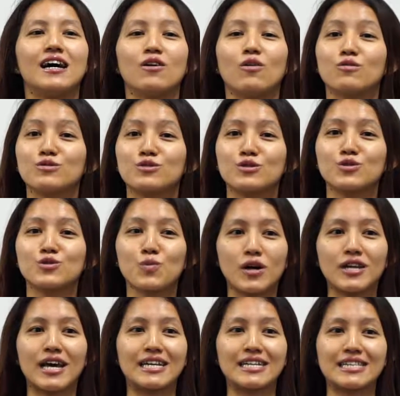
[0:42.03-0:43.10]
also
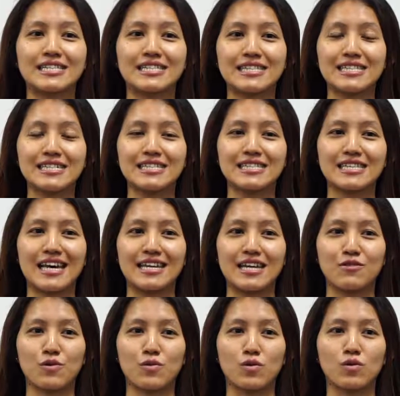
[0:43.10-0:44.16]
SWOT analysis, and
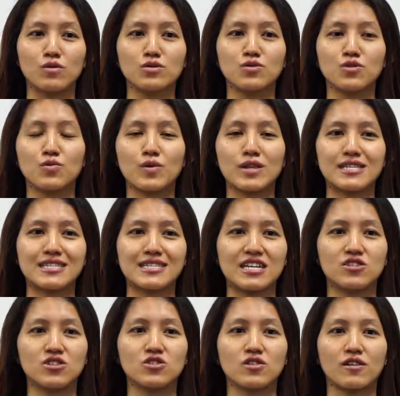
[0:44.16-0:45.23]
then we will go through with
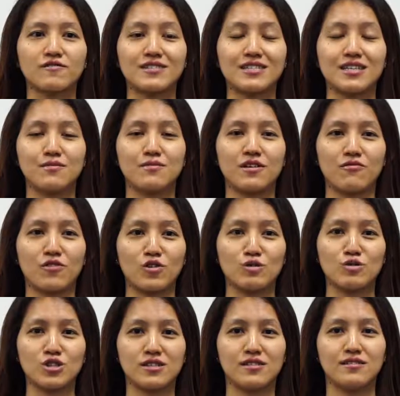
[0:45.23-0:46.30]
stages of team
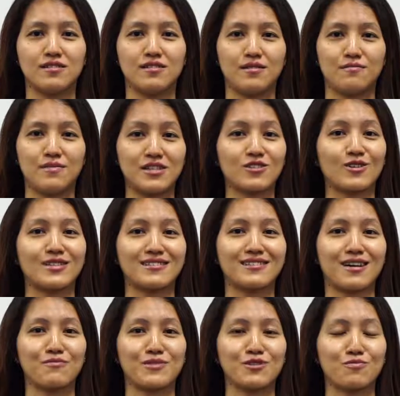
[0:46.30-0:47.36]
evolution based on the
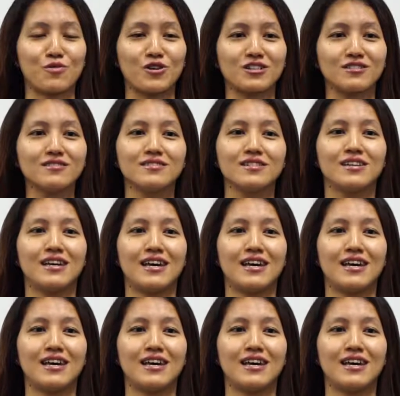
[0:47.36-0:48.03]
Tuckman's model,